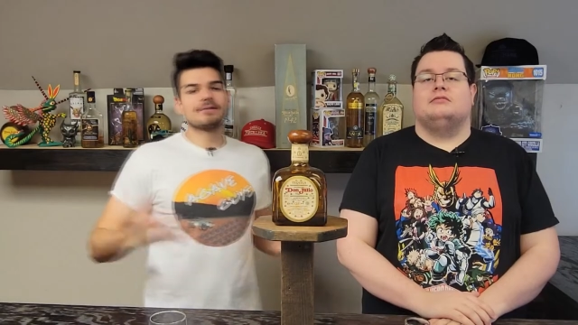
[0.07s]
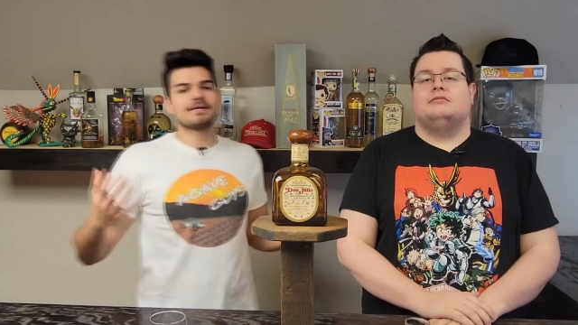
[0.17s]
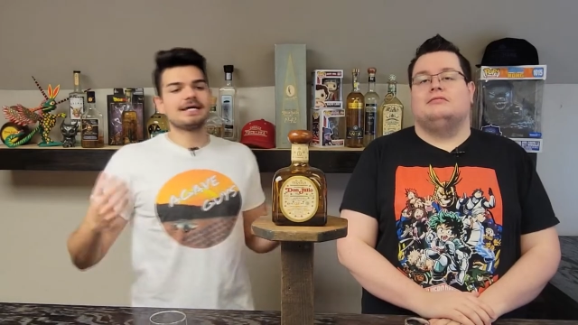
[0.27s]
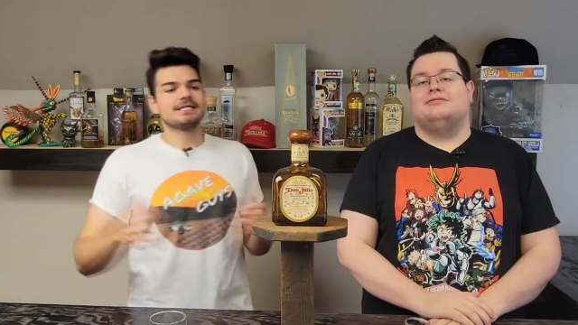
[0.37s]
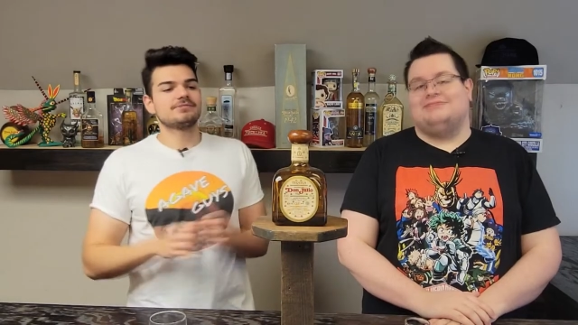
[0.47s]

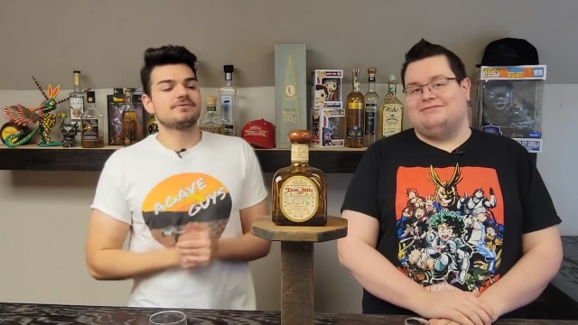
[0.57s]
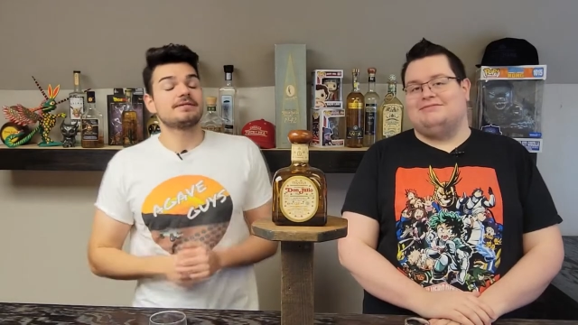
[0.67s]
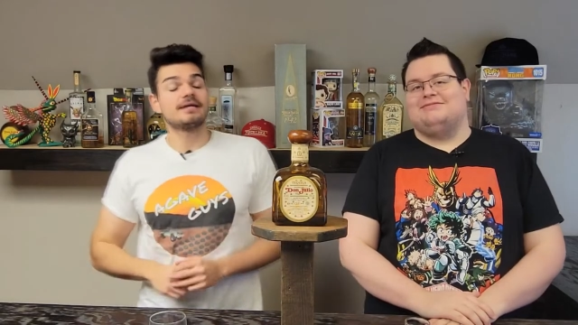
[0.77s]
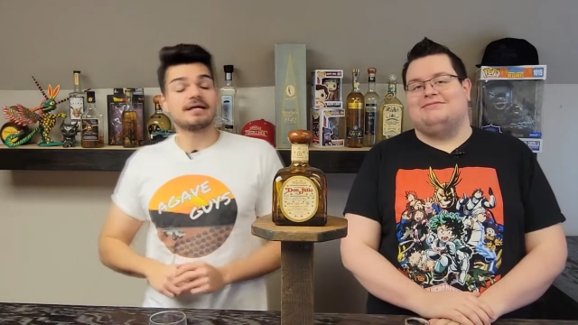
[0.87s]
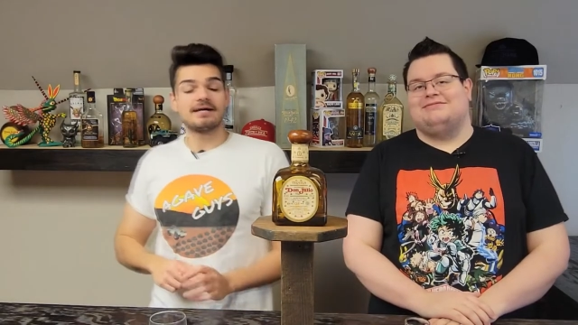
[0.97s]
Speaker 1: What up guys,
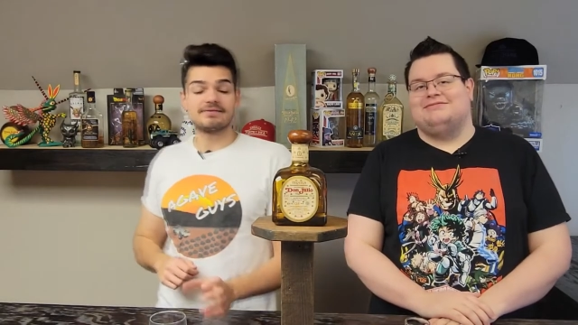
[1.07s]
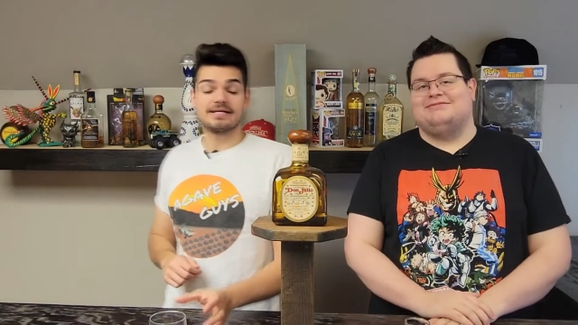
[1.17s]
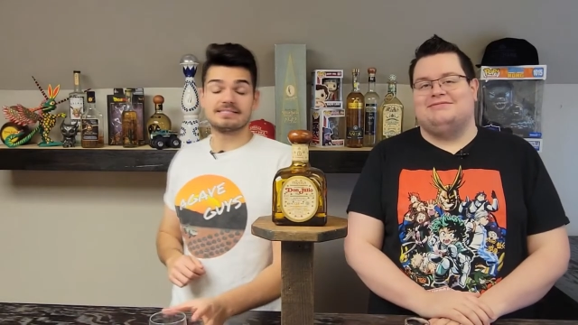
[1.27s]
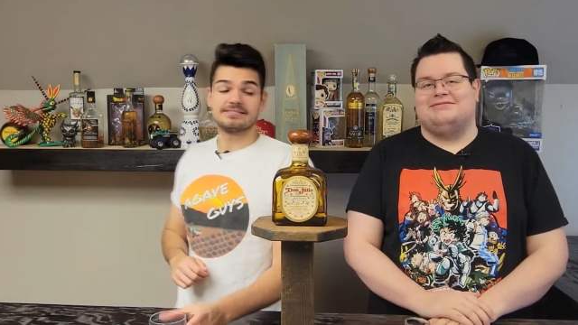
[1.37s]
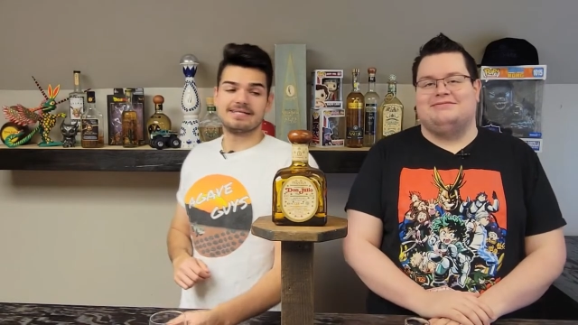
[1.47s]
what's up
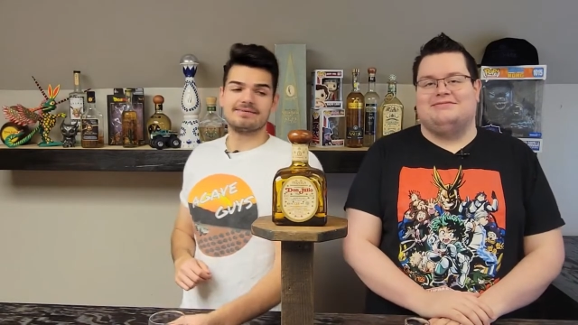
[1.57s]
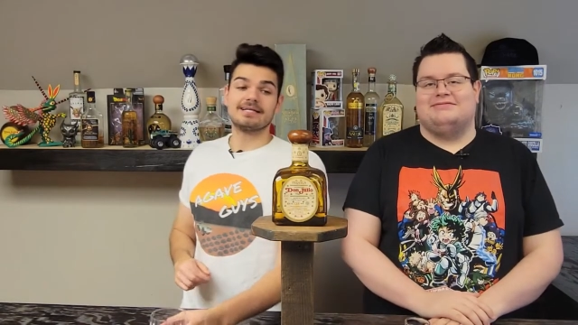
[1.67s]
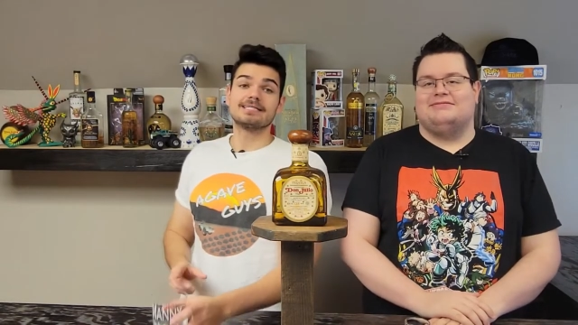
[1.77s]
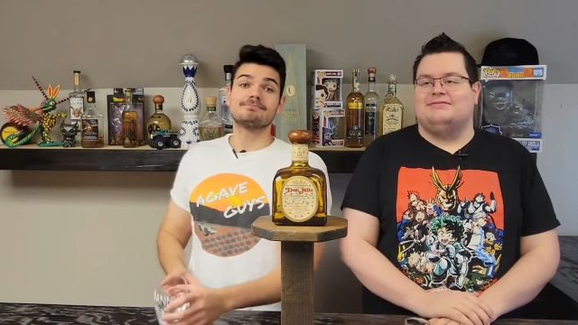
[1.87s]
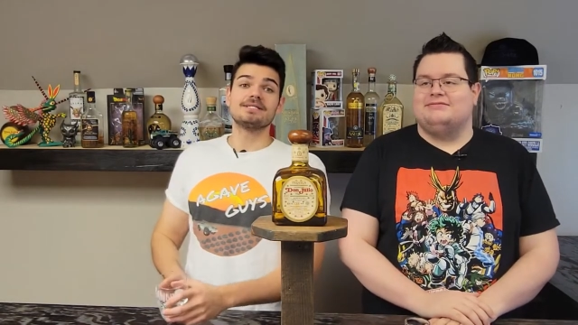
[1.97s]
guys,
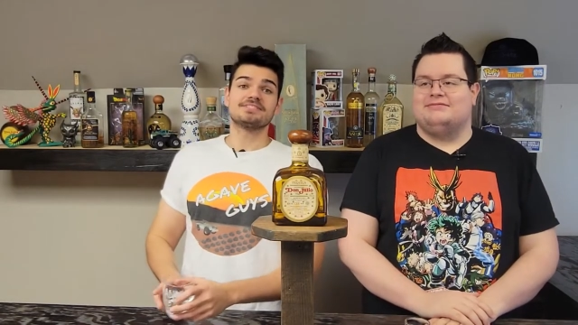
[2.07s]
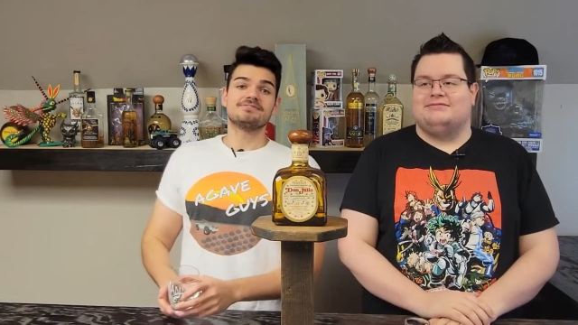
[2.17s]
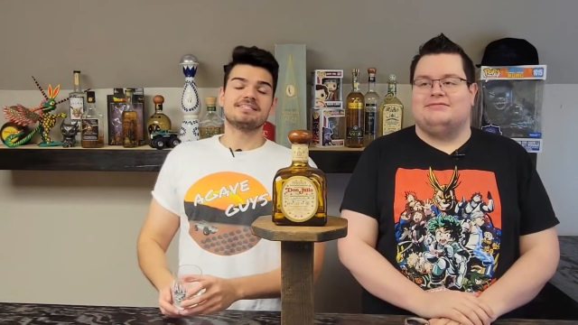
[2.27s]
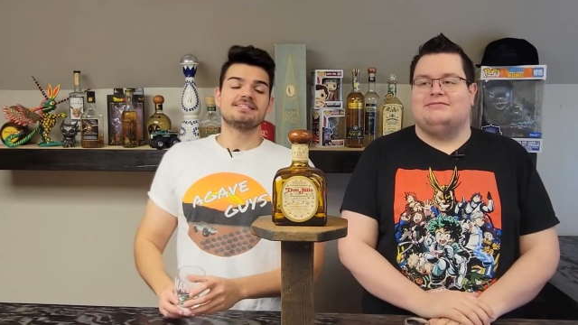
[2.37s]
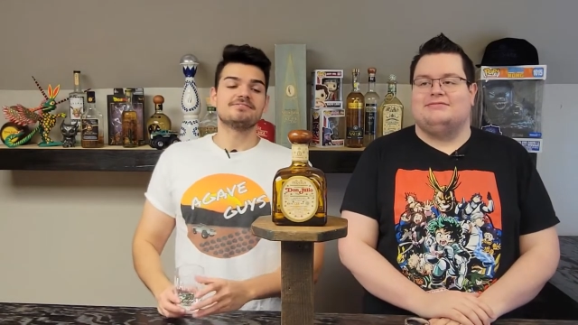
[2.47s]
today we got a
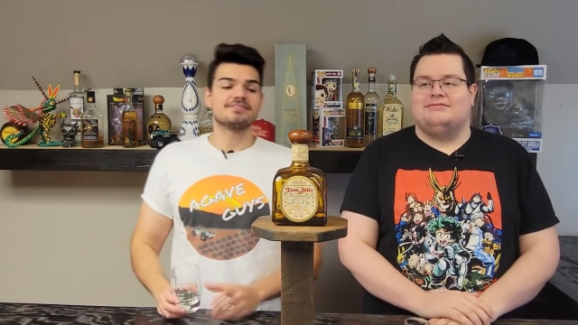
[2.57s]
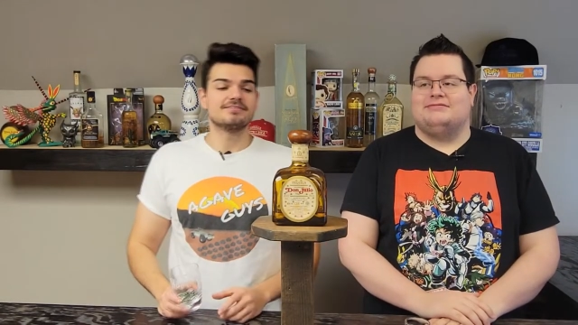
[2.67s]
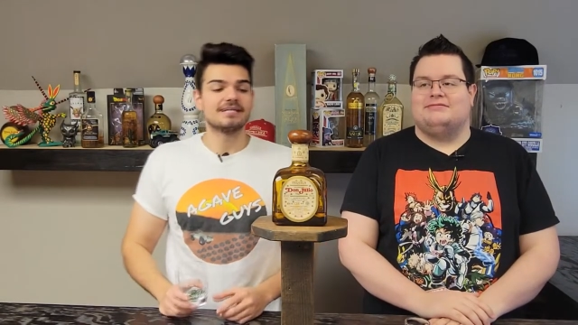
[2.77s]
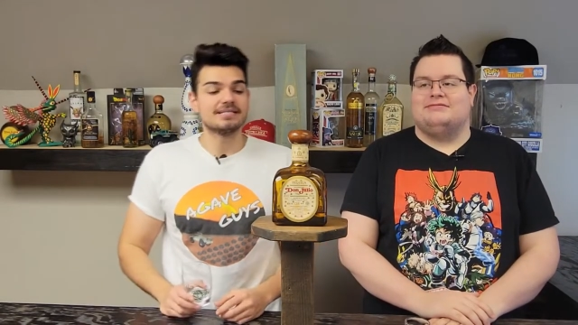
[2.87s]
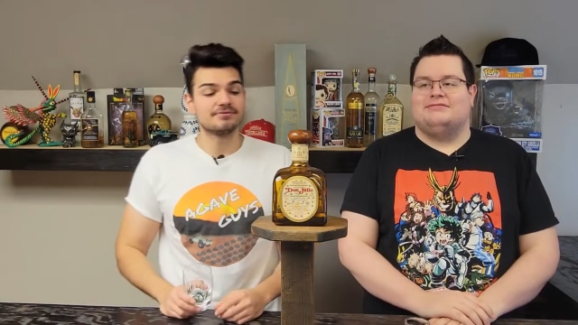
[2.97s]
special video
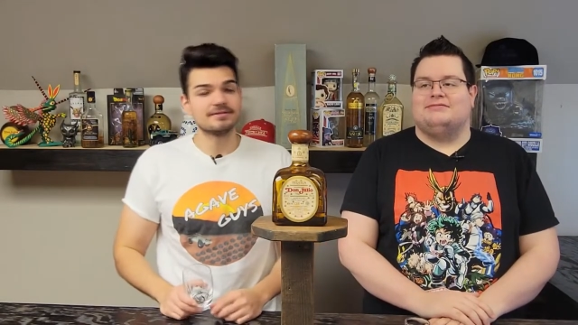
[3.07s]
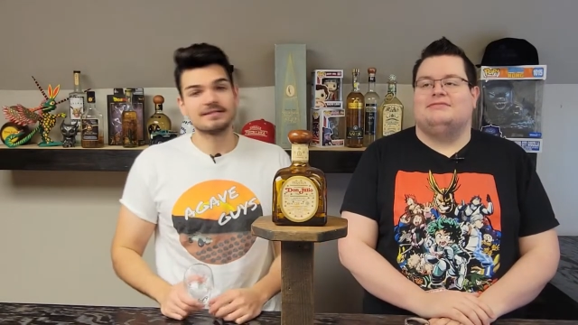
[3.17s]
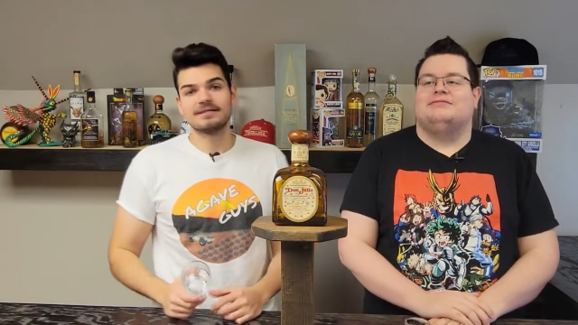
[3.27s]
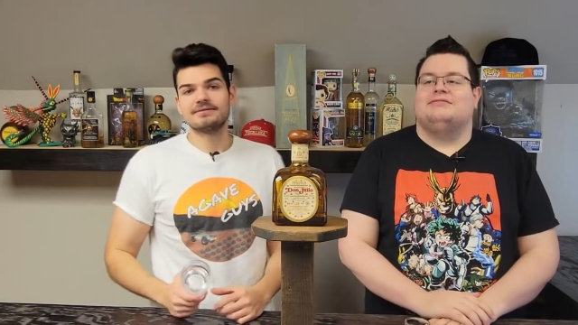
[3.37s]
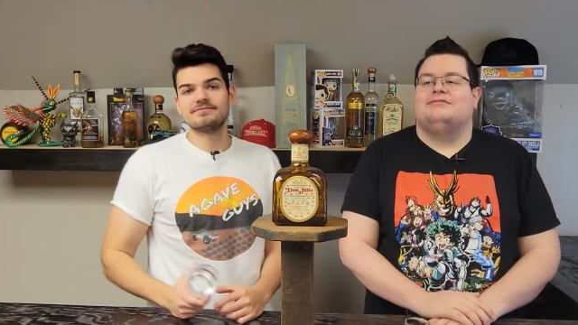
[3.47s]
for you guys.
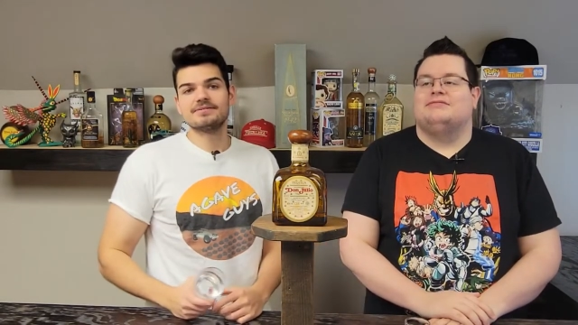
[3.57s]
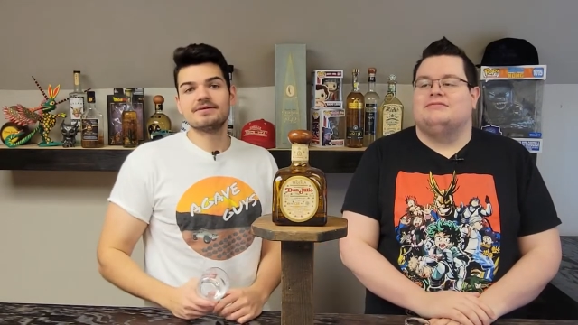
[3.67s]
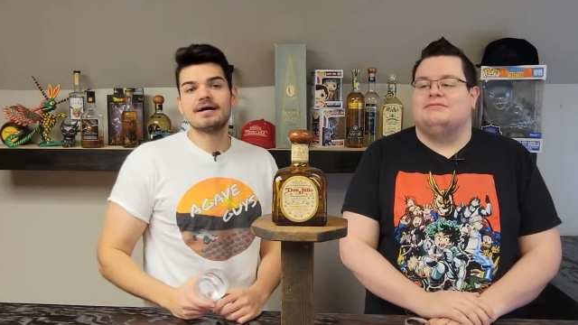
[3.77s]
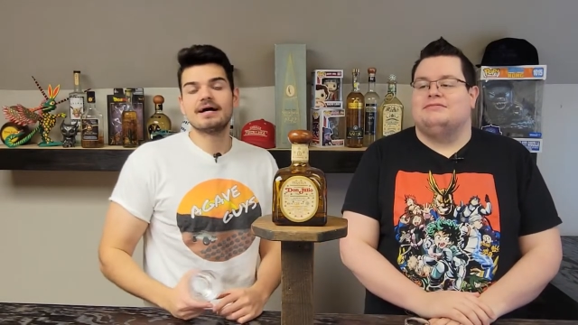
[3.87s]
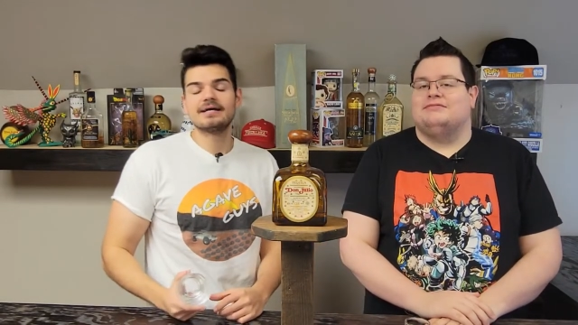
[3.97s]
We're gonna
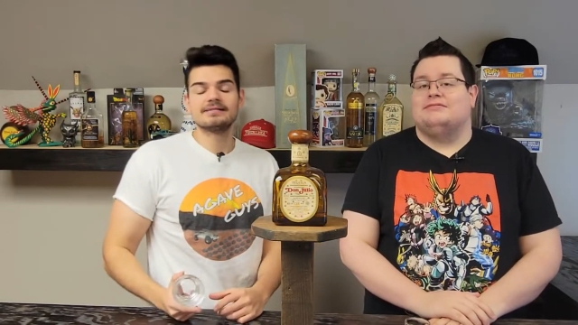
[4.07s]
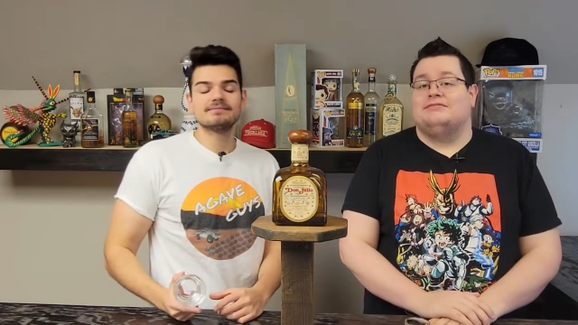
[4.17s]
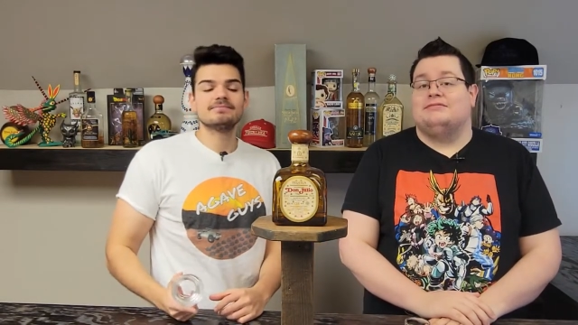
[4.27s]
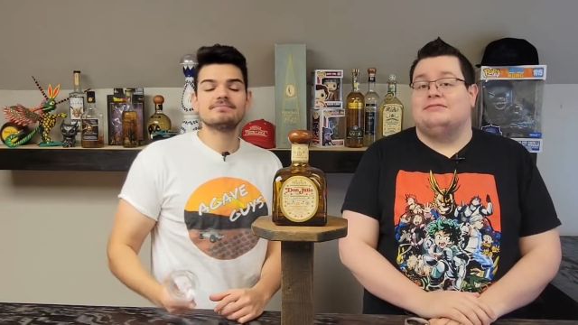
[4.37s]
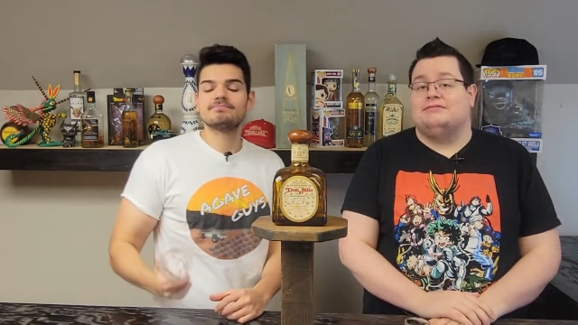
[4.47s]
review a